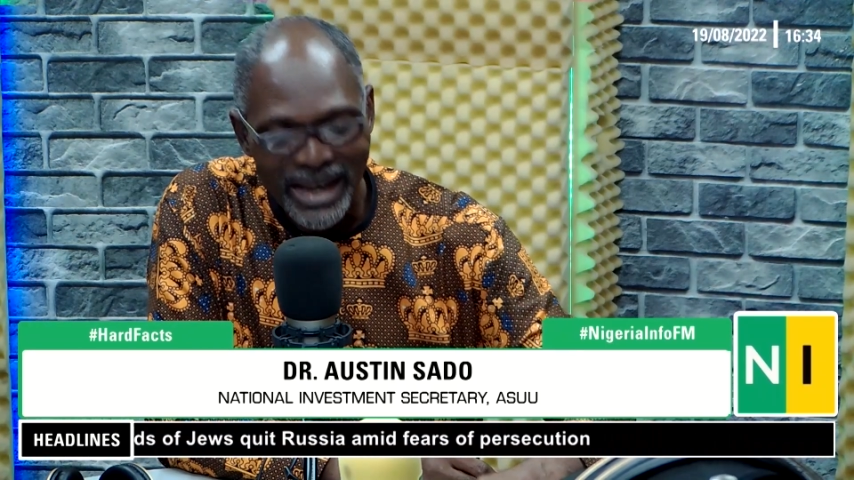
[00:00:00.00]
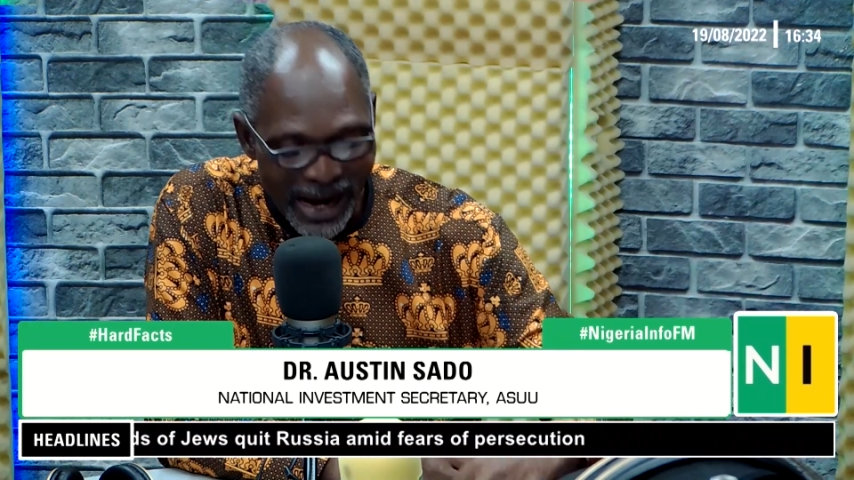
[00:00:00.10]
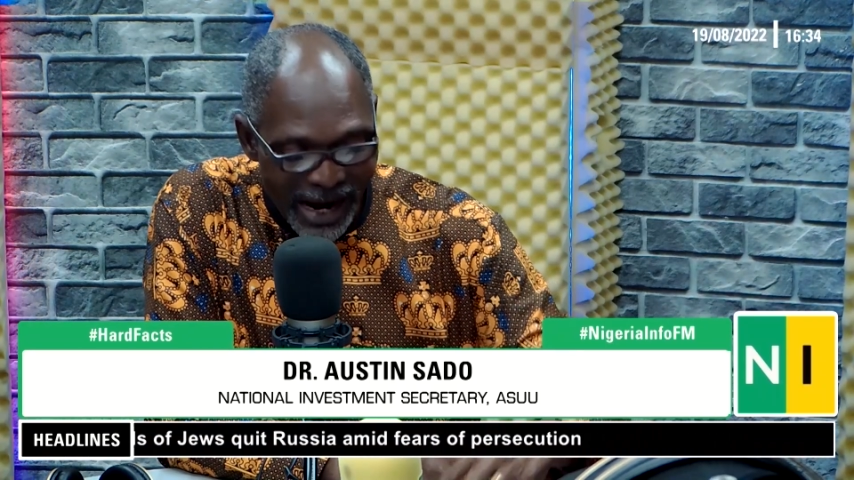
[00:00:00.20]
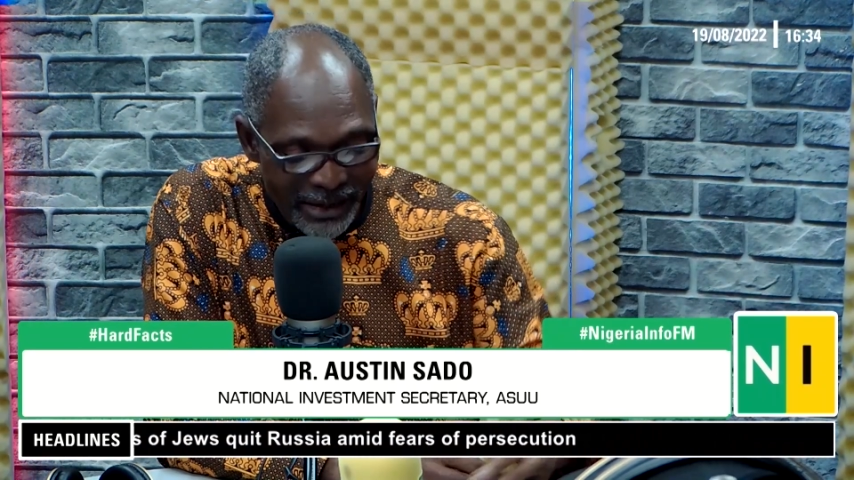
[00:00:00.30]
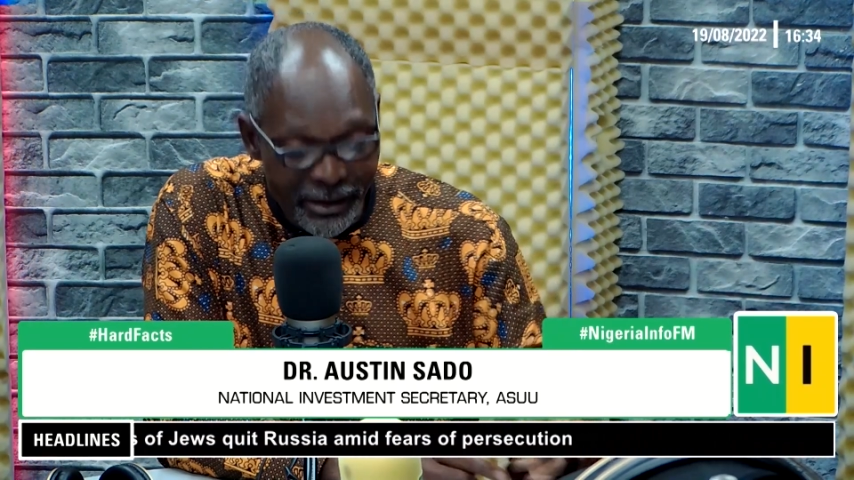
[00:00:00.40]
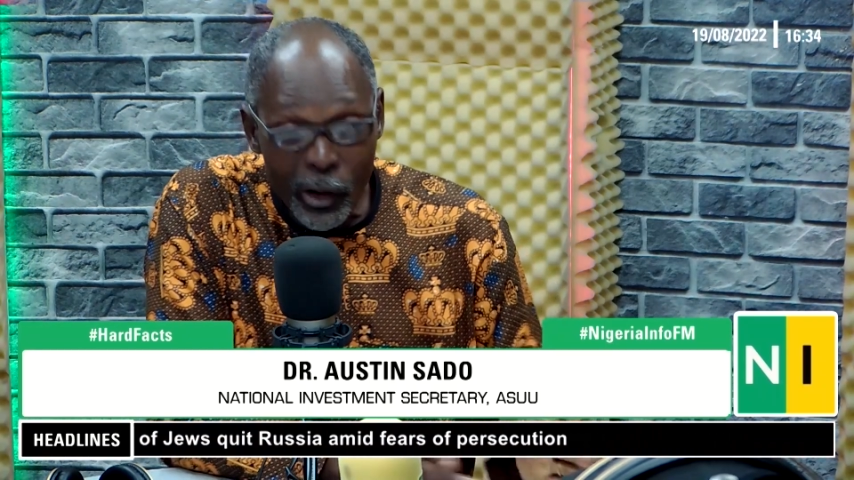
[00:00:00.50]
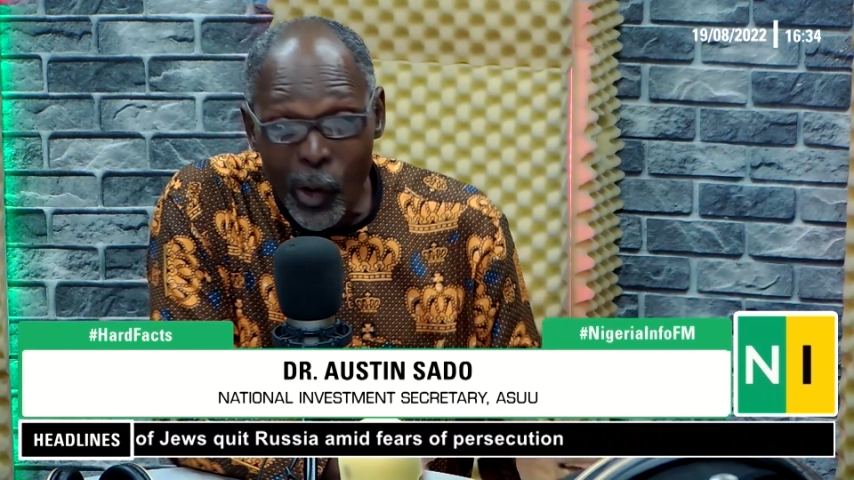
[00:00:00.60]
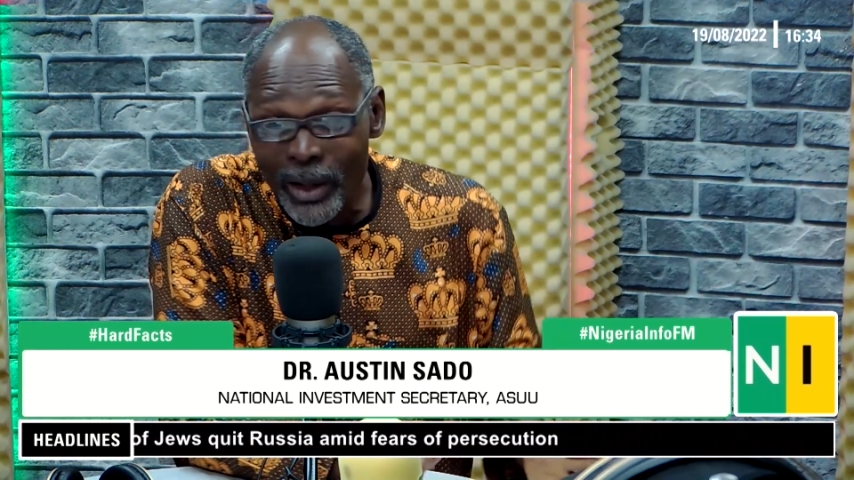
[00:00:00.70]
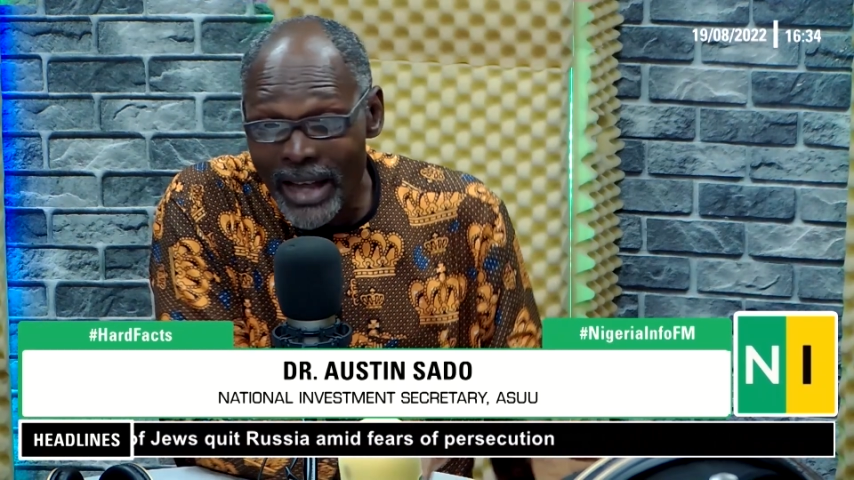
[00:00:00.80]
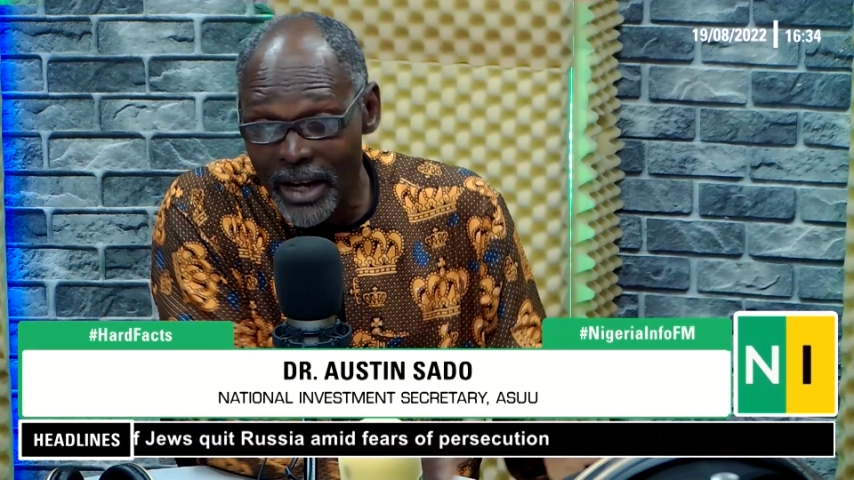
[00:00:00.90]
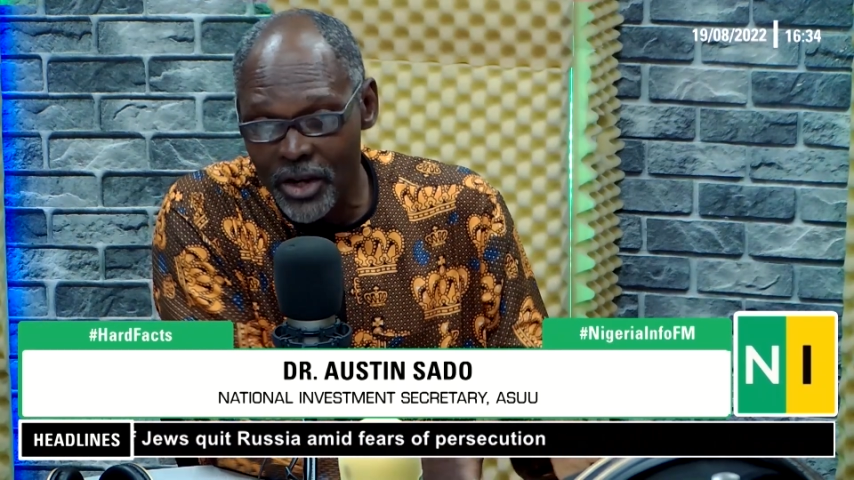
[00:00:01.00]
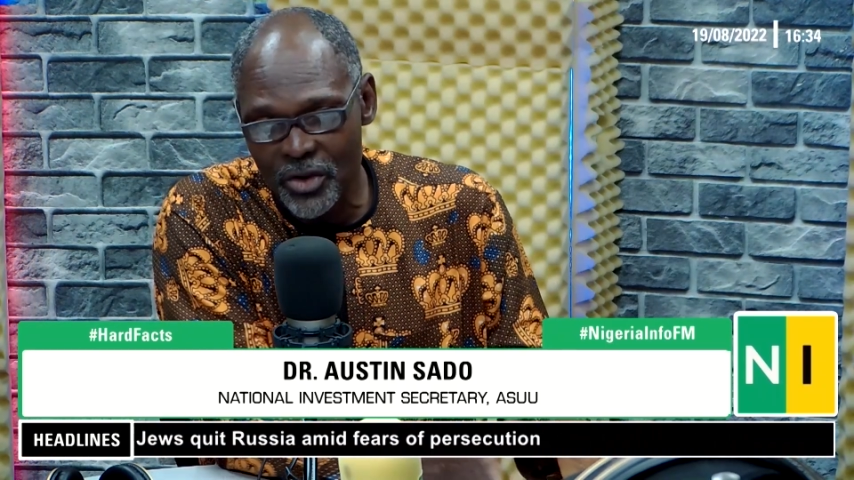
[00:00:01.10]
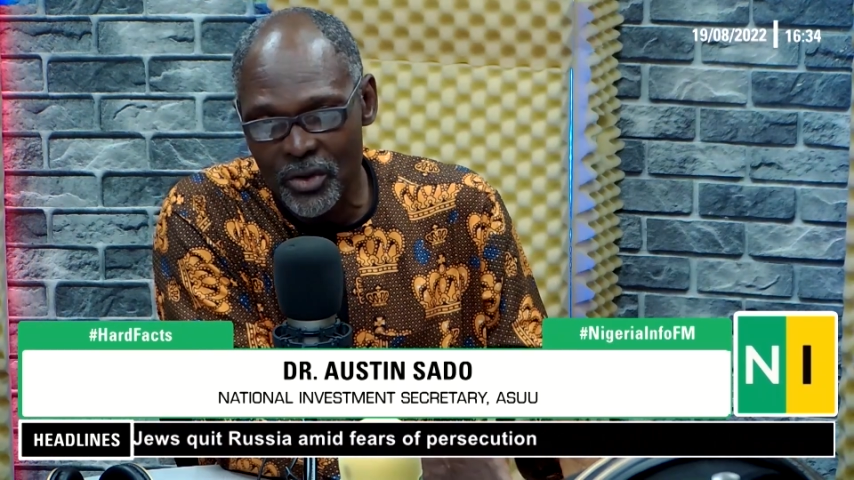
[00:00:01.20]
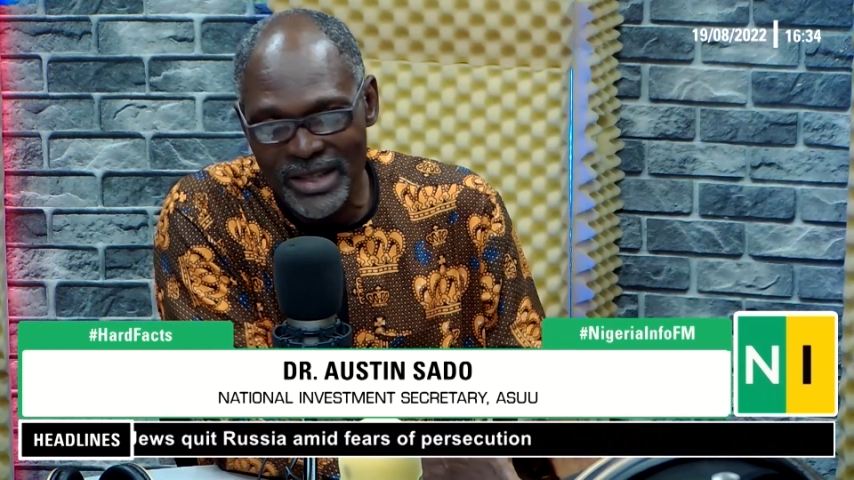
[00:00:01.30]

and the other issues